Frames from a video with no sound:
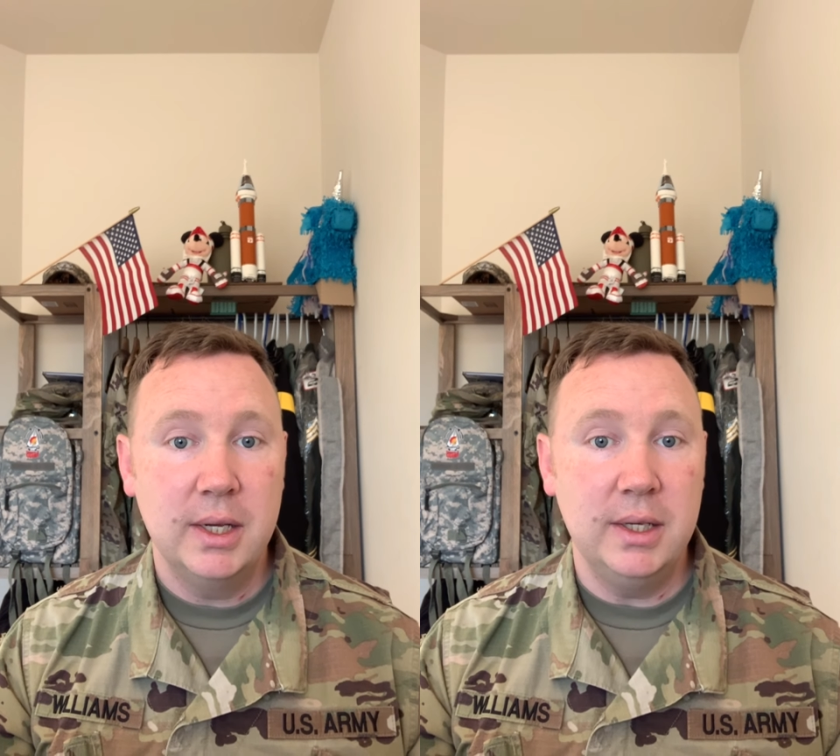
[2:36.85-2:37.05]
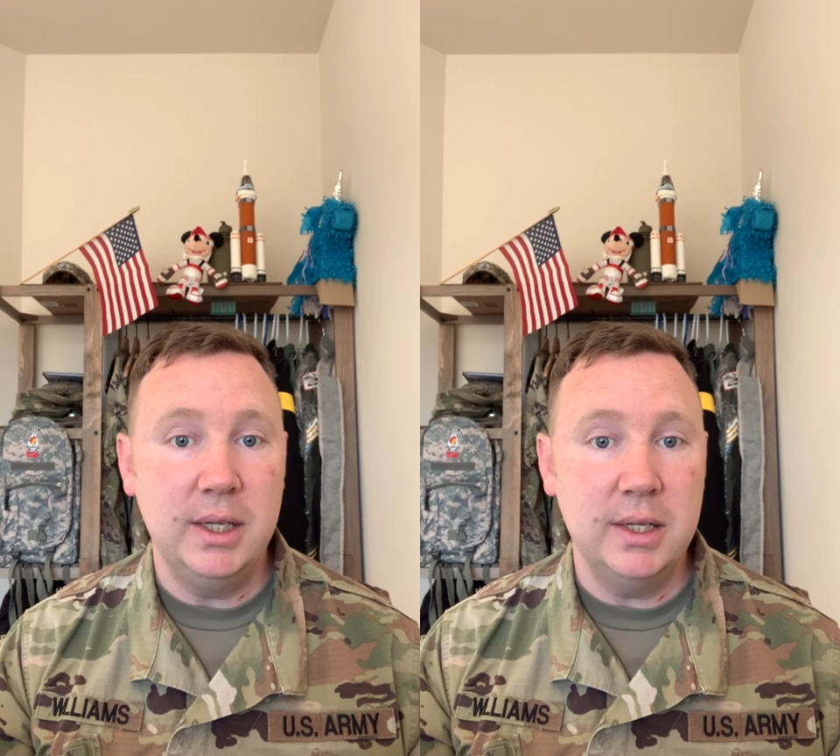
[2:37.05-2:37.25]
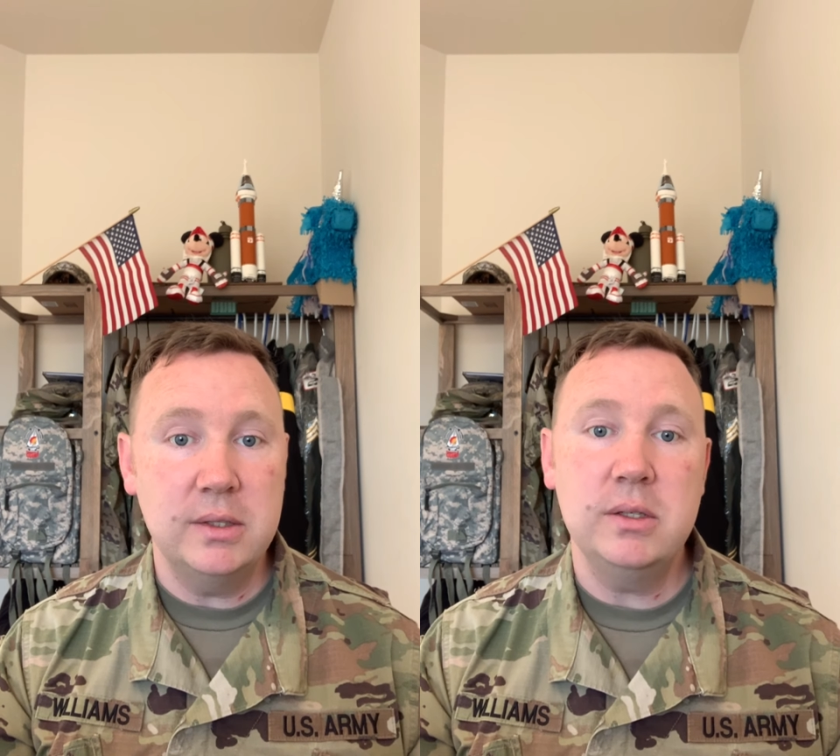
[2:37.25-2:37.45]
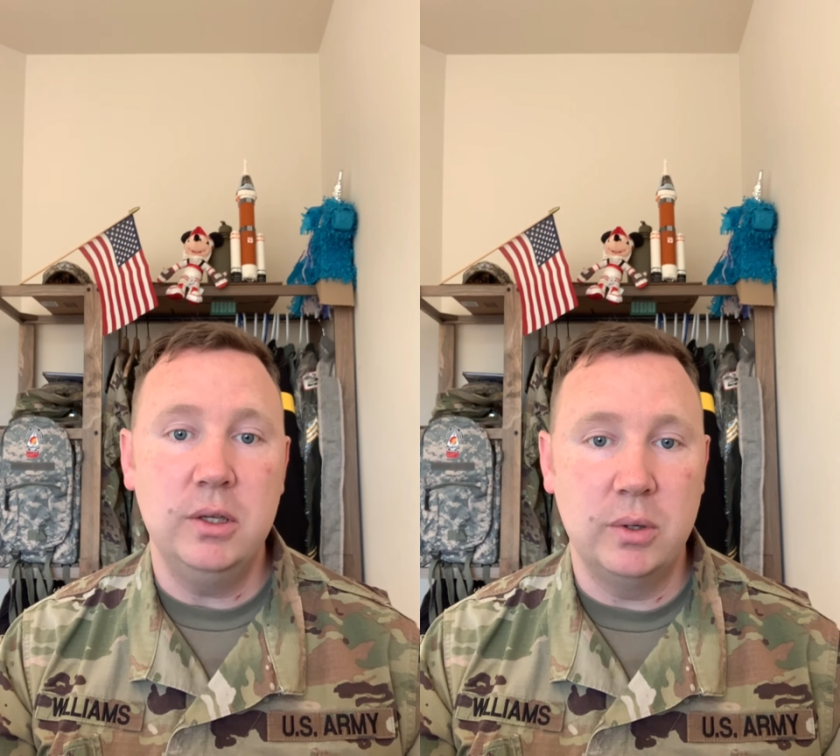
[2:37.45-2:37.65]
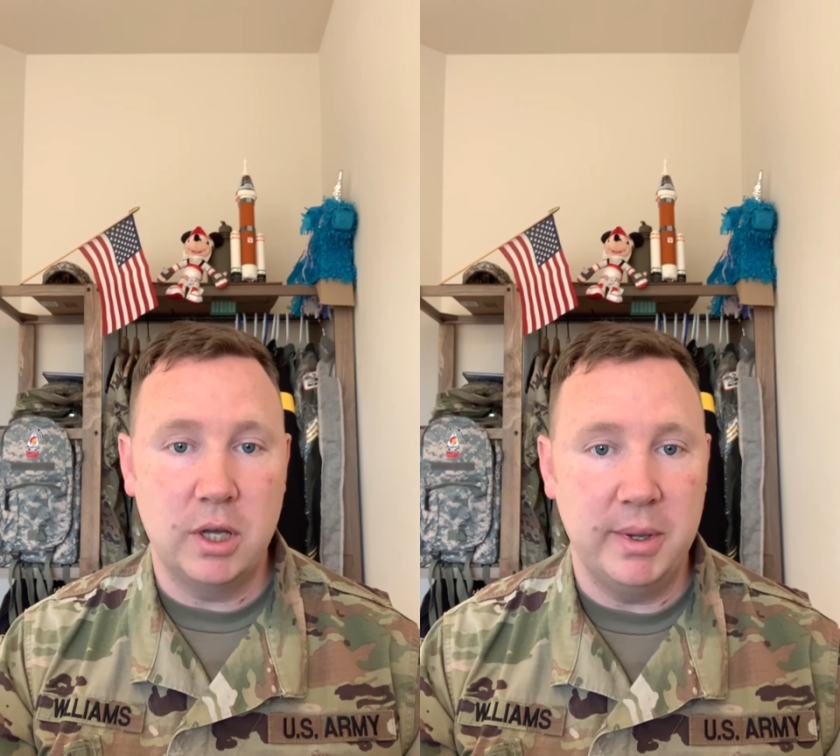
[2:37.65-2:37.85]
needs,
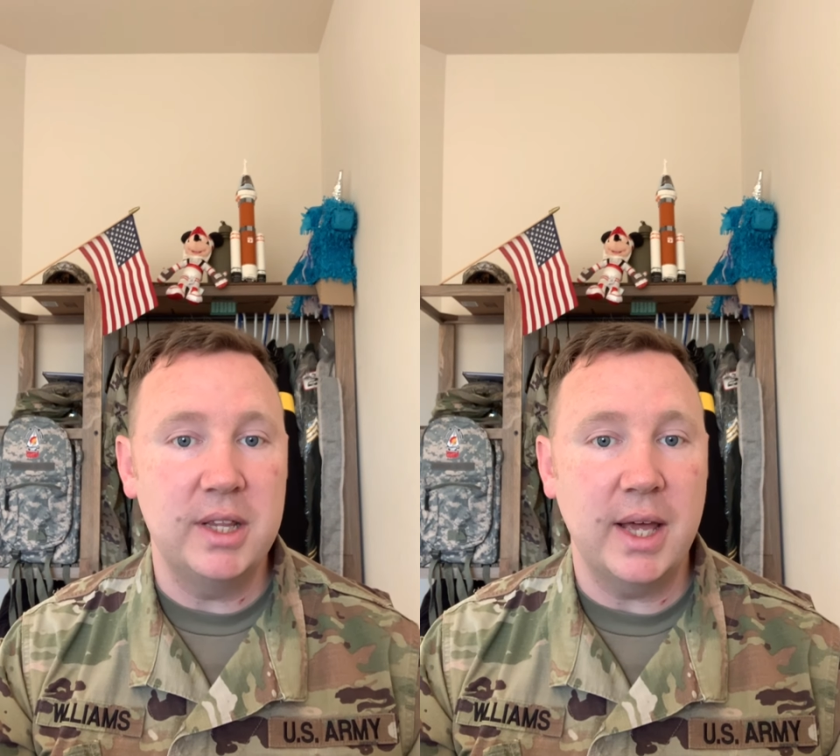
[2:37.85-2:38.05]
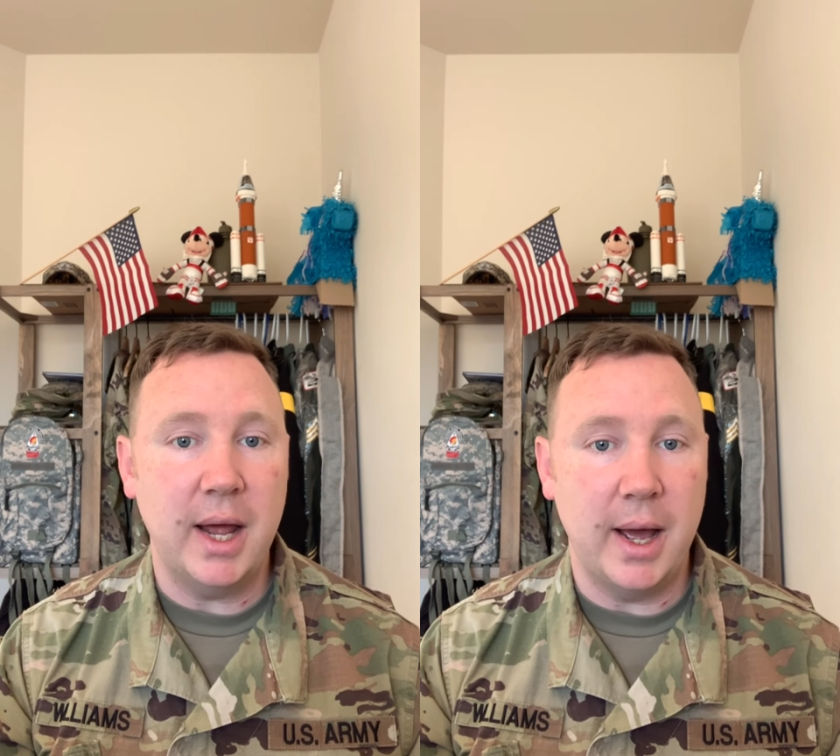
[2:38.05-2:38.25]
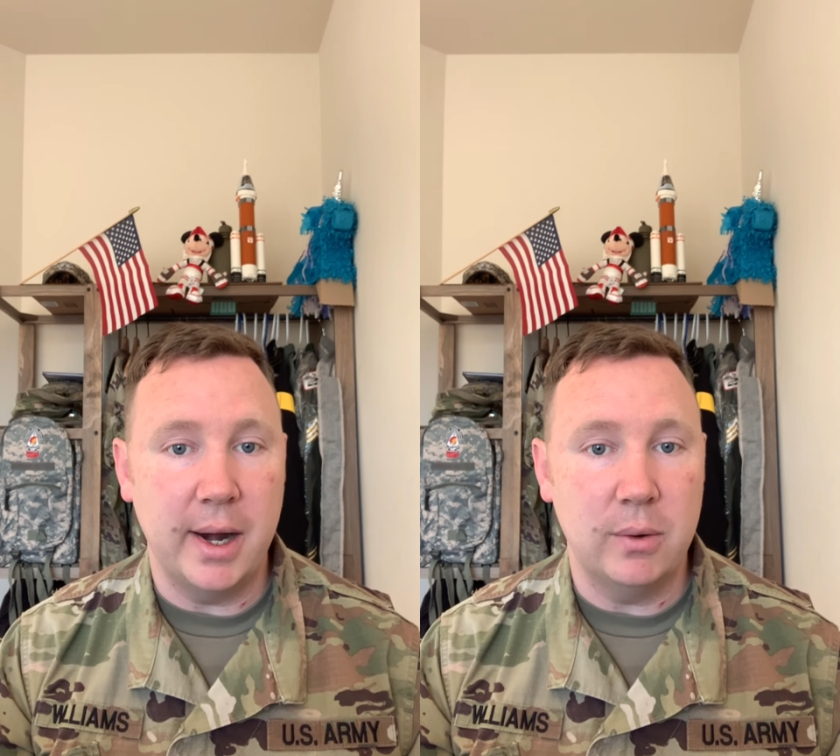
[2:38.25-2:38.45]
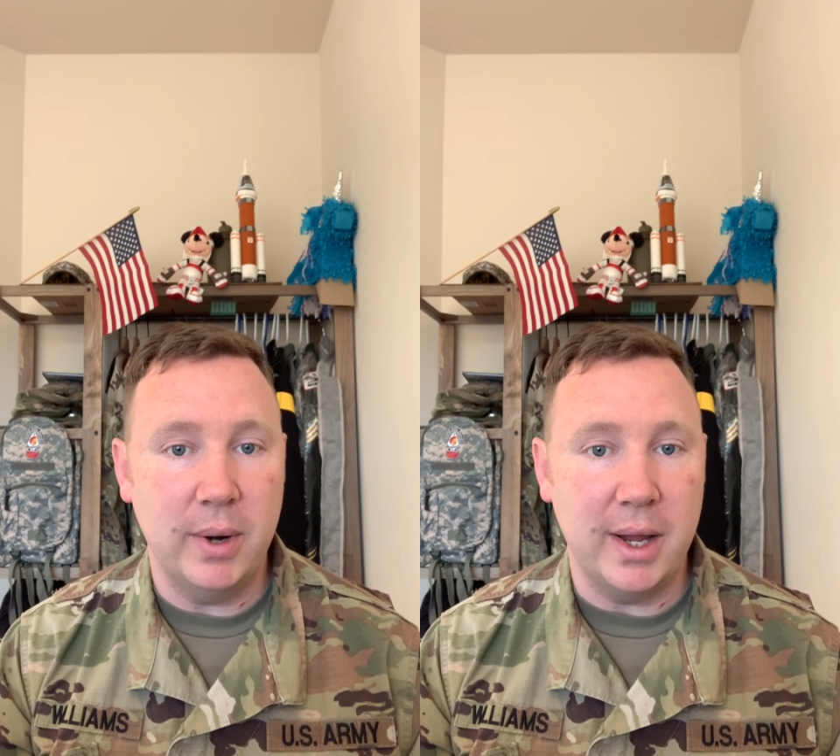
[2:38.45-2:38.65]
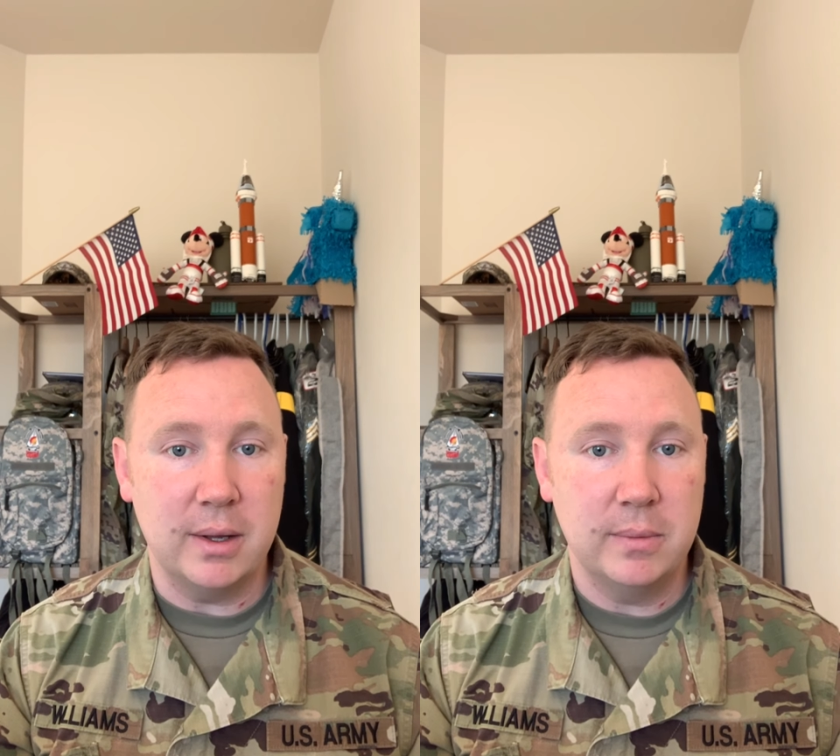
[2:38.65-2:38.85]
you can come in at that higher
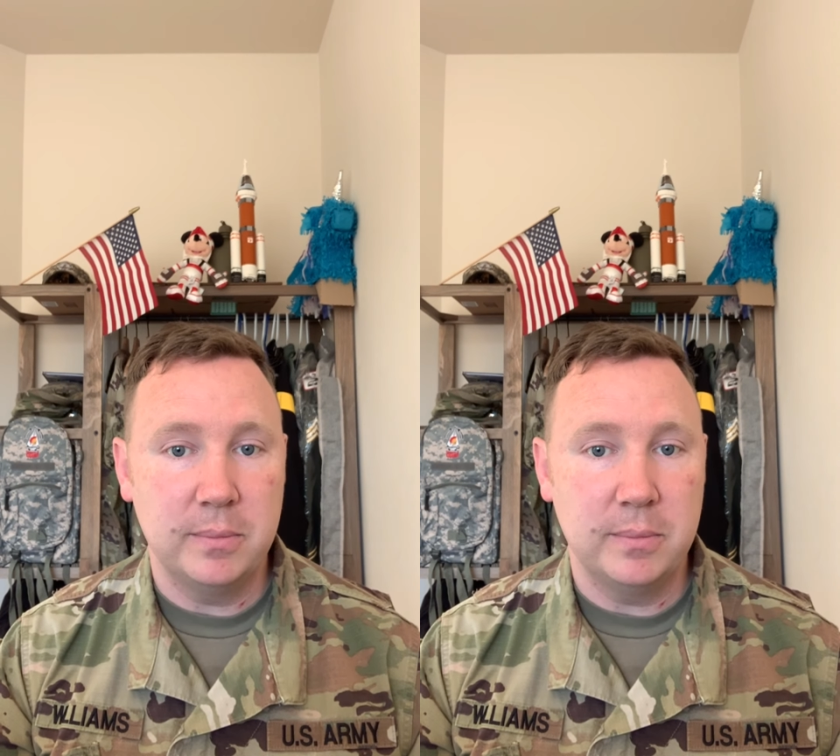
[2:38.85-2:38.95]
rank.